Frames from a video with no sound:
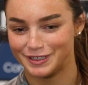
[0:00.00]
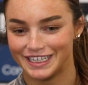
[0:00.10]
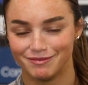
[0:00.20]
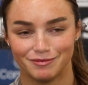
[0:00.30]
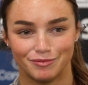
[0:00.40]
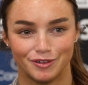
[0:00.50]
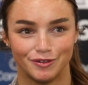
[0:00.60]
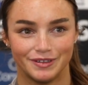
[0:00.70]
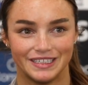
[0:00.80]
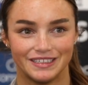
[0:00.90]
We keep the
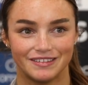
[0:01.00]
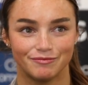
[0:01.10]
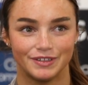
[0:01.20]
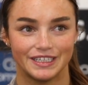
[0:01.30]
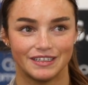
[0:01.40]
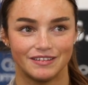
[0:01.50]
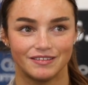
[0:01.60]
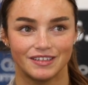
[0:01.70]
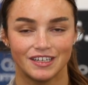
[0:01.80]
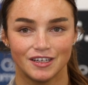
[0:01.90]
ball and we
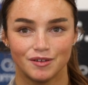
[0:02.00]
can